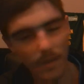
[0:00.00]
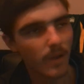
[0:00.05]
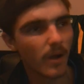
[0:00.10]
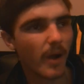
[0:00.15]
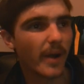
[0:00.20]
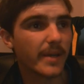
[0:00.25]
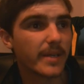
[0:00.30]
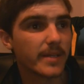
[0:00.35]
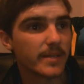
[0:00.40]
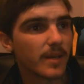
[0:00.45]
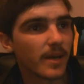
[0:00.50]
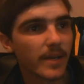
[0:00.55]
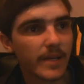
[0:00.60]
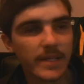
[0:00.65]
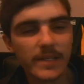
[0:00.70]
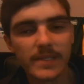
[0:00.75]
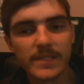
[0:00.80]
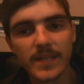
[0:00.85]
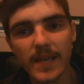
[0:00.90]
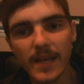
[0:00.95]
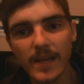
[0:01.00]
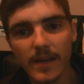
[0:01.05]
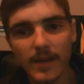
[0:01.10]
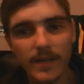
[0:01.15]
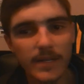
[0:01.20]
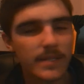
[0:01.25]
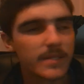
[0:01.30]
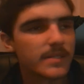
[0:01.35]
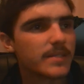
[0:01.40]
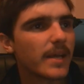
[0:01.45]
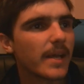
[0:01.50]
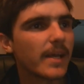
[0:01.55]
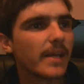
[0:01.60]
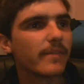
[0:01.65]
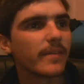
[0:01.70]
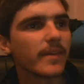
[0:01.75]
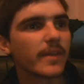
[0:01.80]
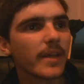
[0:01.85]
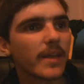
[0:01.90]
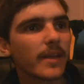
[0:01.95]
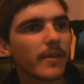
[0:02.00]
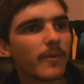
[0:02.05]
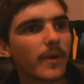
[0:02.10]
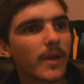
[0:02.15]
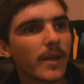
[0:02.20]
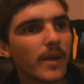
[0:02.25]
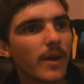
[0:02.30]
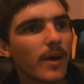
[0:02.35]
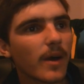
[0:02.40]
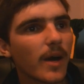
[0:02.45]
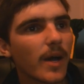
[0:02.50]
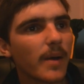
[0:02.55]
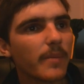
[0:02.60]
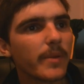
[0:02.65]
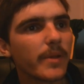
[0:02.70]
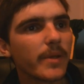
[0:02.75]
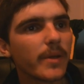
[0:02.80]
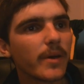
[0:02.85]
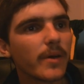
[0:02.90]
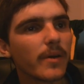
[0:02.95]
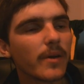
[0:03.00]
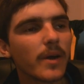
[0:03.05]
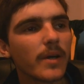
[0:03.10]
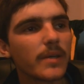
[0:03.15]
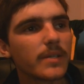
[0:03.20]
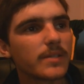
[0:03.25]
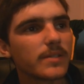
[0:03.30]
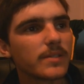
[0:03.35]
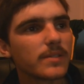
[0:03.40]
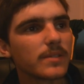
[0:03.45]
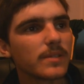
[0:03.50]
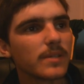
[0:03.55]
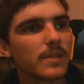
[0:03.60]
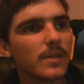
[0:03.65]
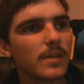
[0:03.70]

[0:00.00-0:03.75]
I didn't say anything to anyone at Kahibah.